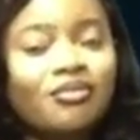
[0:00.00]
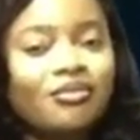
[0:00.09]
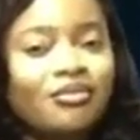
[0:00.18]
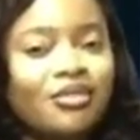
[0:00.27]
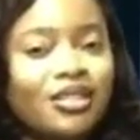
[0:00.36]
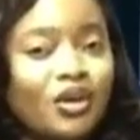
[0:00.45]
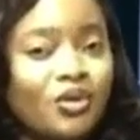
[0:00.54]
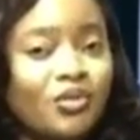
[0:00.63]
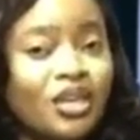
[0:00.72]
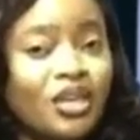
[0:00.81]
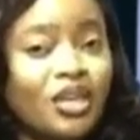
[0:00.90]
stay
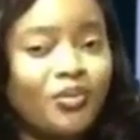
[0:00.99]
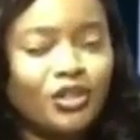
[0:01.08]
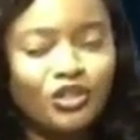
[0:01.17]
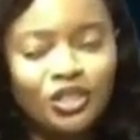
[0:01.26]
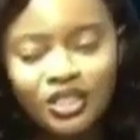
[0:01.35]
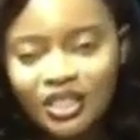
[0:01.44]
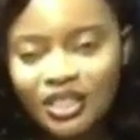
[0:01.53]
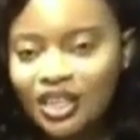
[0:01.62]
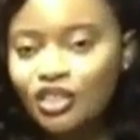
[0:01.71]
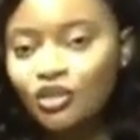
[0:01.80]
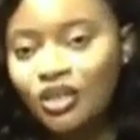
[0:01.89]
with me, keep enjoying chess
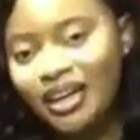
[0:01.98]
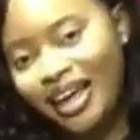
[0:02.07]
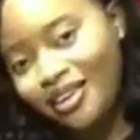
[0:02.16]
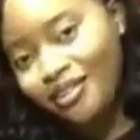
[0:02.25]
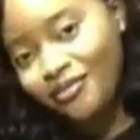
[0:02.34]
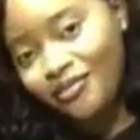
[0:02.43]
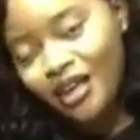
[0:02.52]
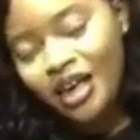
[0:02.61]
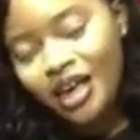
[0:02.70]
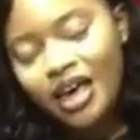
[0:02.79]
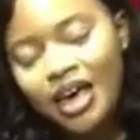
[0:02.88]
and enjoy life,
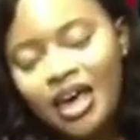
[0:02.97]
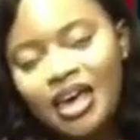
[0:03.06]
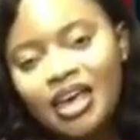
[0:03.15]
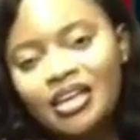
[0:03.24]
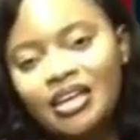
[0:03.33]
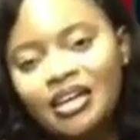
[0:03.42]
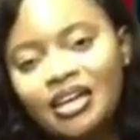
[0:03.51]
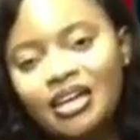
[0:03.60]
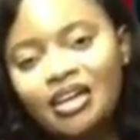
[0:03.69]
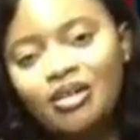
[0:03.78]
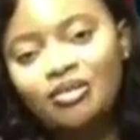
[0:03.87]

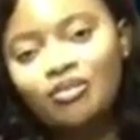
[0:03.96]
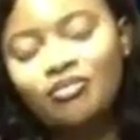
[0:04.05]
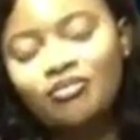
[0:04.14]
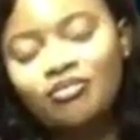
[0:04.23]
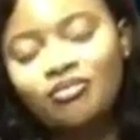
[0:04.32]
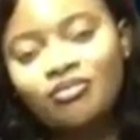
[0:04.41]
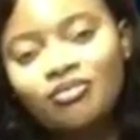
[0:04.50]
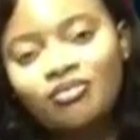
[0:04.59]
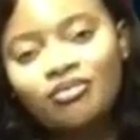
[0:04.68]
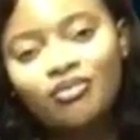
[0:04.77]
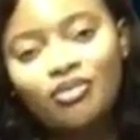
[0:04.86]
and
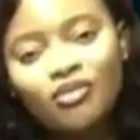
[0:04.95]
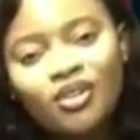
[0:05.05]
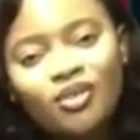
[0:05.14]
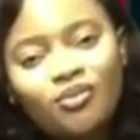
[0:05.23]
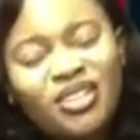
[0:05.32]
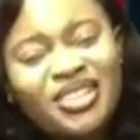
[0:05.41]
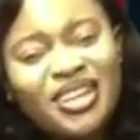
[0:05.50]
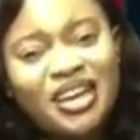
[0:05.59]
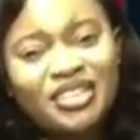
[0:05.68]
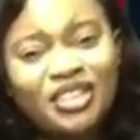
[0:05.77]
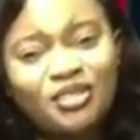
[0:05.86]
please
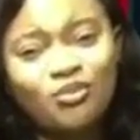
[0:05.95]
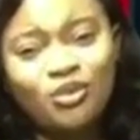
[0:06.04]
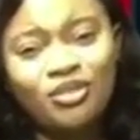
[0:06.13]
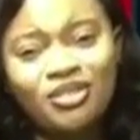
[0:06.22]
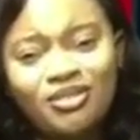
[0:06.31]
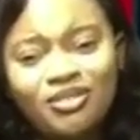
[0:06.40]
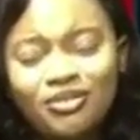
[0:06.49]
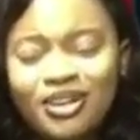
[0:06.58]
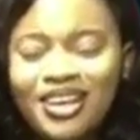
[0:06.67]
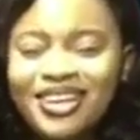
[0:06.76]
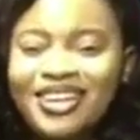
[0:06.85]
get a chessboard,
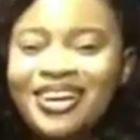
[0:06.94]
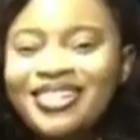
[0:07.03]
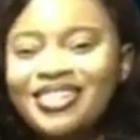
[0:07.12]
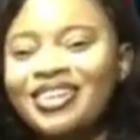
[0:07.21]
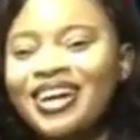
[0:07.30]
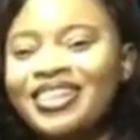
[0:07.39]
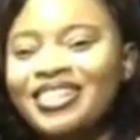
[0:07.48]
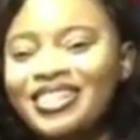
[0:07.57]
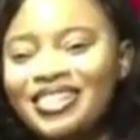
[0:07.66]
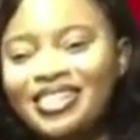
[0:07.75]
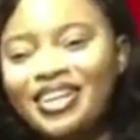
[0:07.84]
okay? I'll see you guys
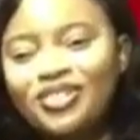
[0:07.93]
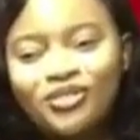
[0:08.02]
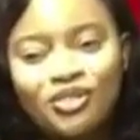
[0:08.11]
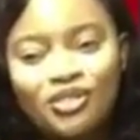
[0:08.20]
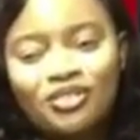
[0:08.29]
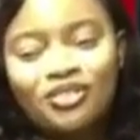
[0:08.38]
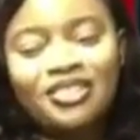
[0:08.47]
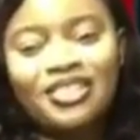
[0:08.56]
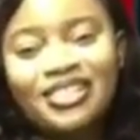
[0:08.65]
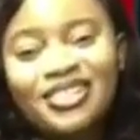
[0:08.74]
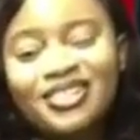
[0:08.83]
in the next video.
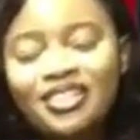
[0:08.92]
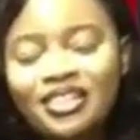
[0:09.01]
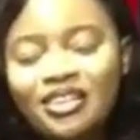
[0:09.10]
Until then, see you